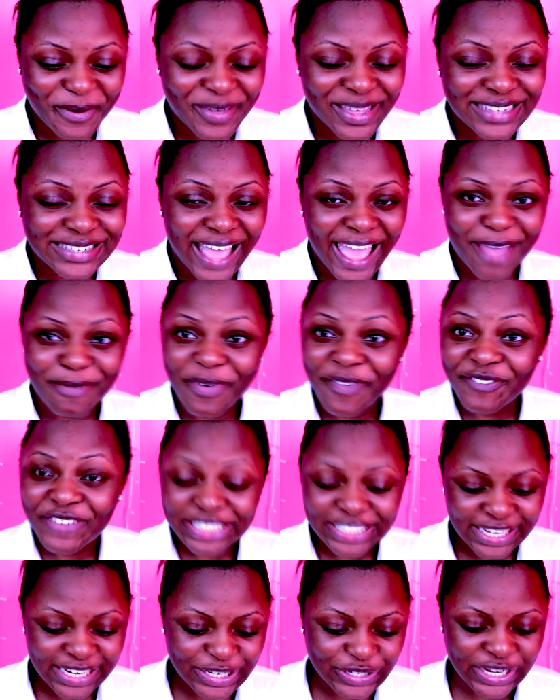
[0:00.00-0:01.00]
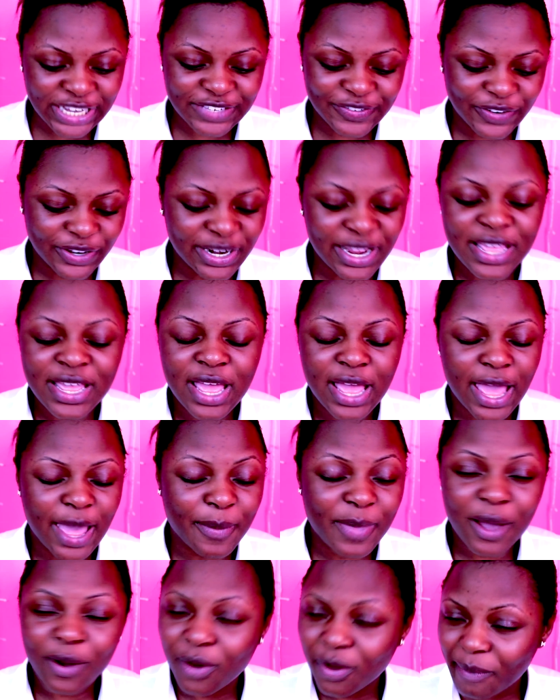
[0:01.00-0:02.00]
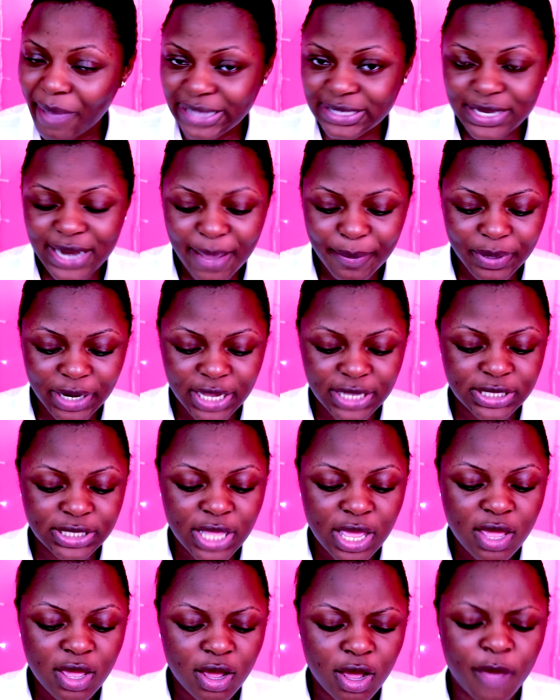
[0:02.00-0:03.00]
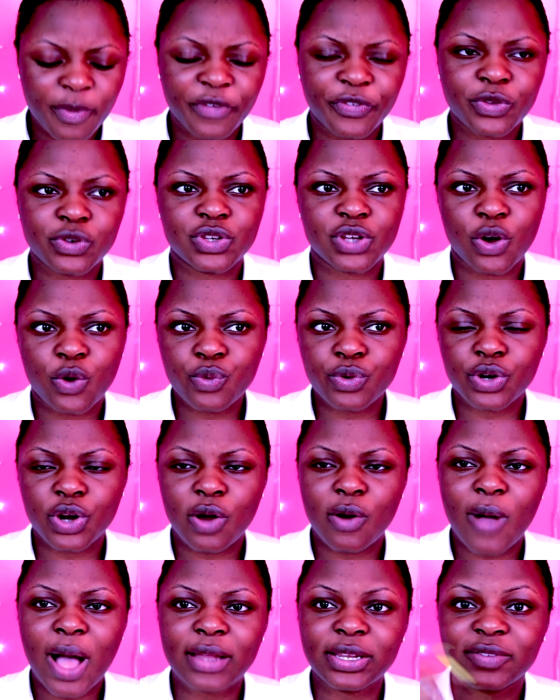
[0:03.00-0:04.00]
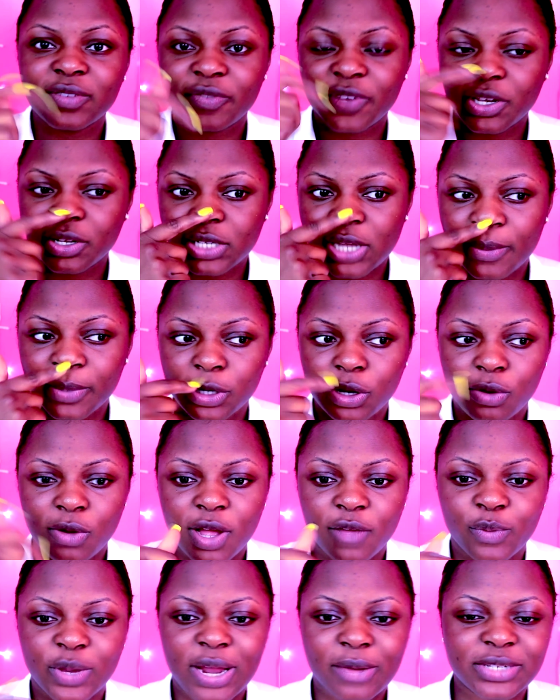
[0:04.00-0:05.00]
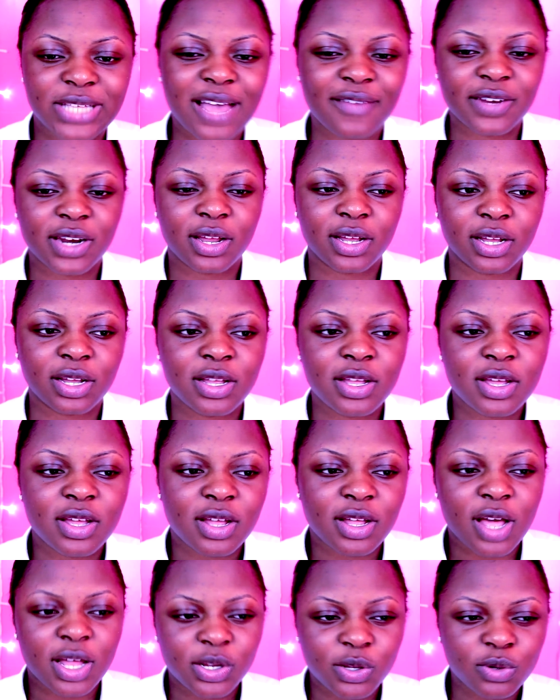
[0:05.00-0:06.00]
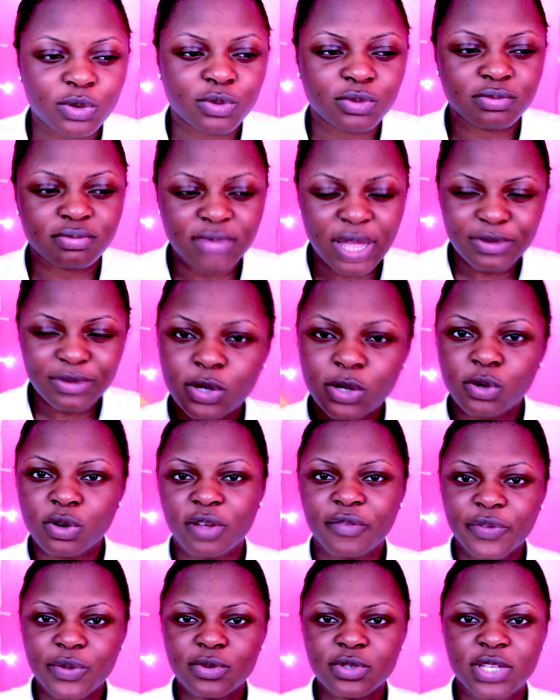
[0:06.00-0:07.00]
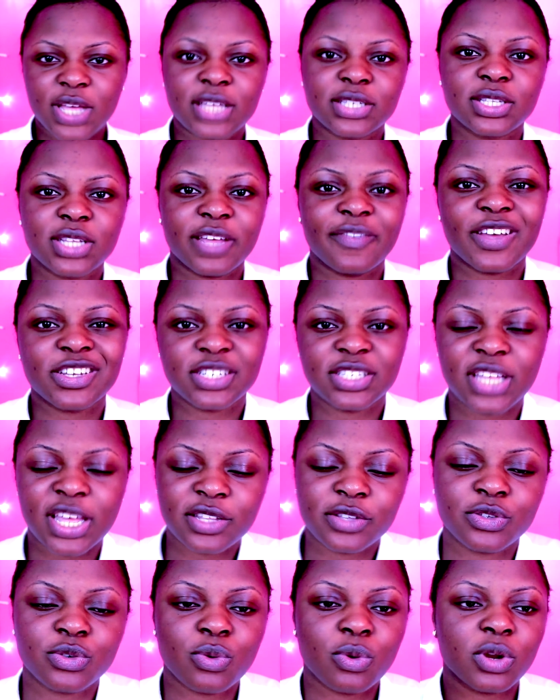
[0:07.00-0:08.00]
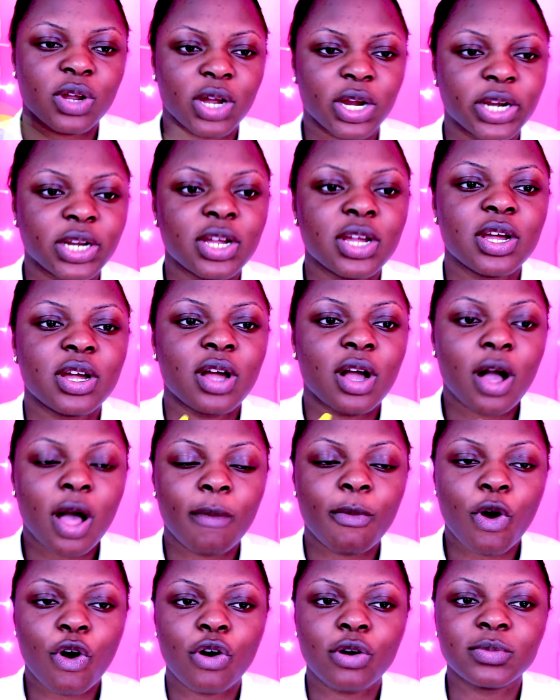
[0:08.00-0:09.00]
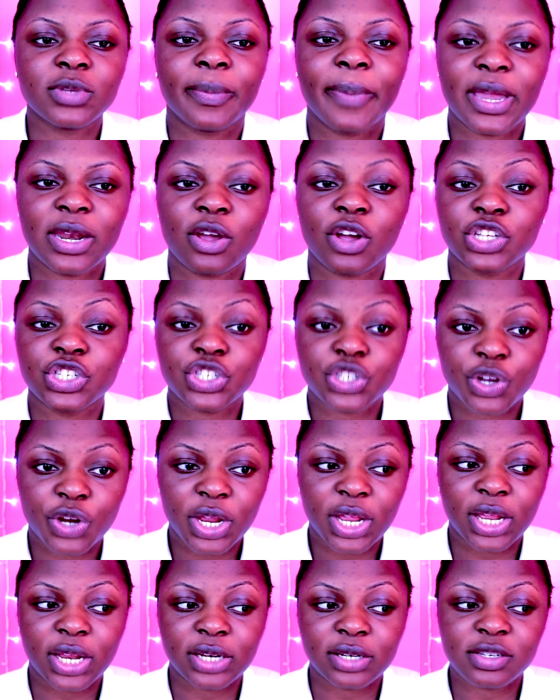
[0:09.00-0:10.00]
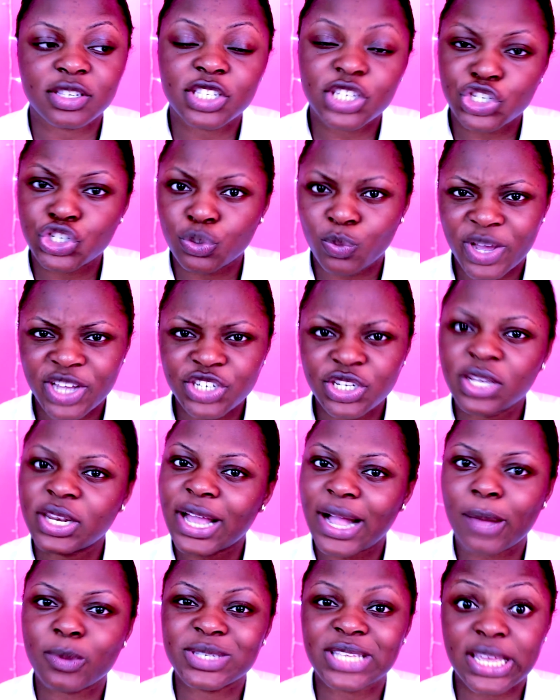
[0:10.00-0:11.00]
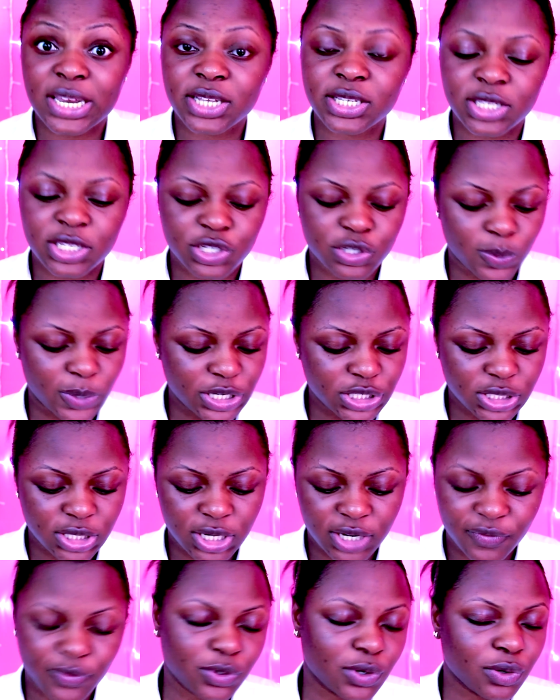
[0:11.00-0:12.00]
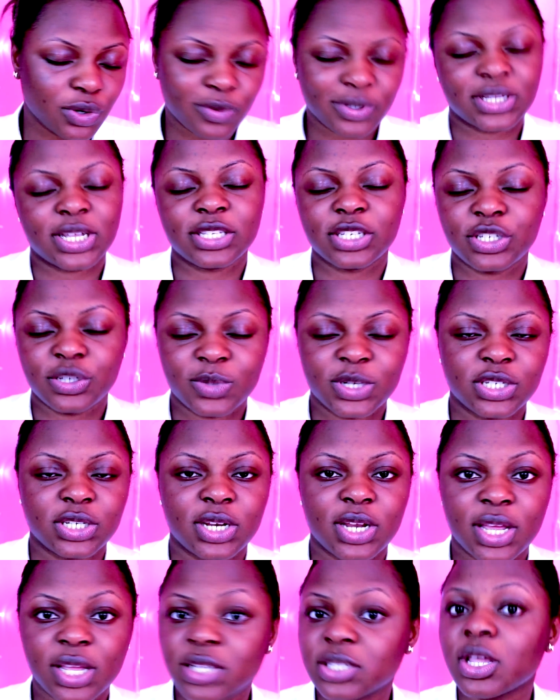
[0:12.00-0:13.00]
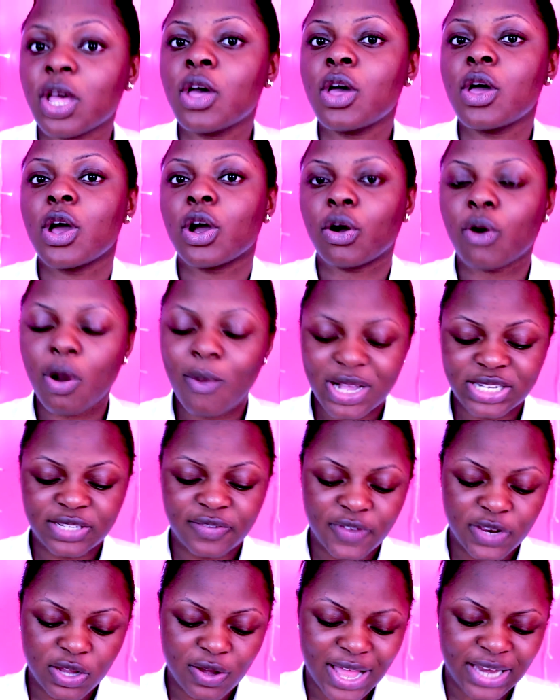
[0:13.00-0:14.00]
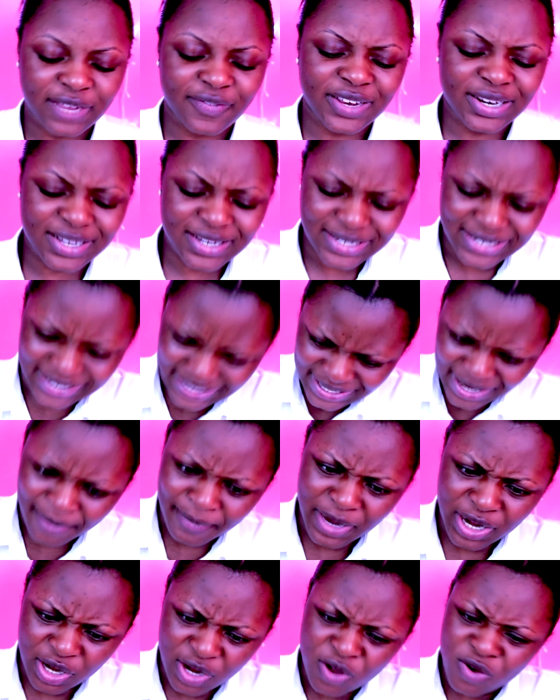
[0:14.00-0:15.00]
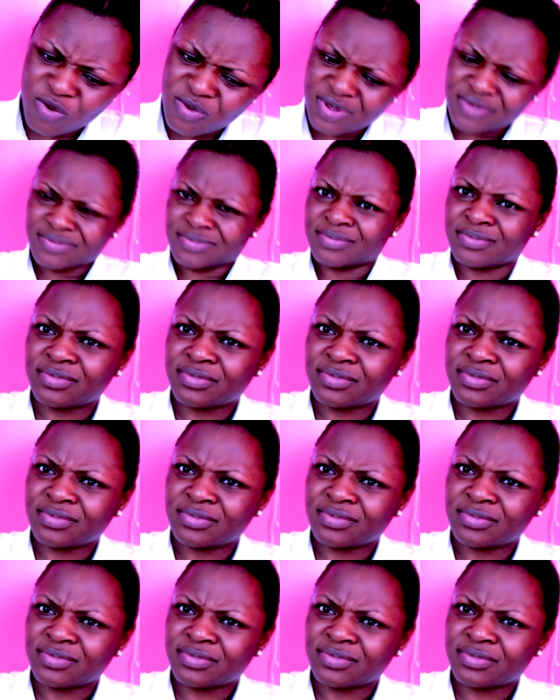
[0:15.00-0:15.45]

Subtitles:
Because I am officially transferred. I'm not going back to that place. If you don't know, I'll leave a video down below of when I was having a little confused as to if I should stay at the school or come home, depending on certain situation. Like, I was in a situation, and if you don't know what that situation is, go and watch the video. I'll leave it linked down below.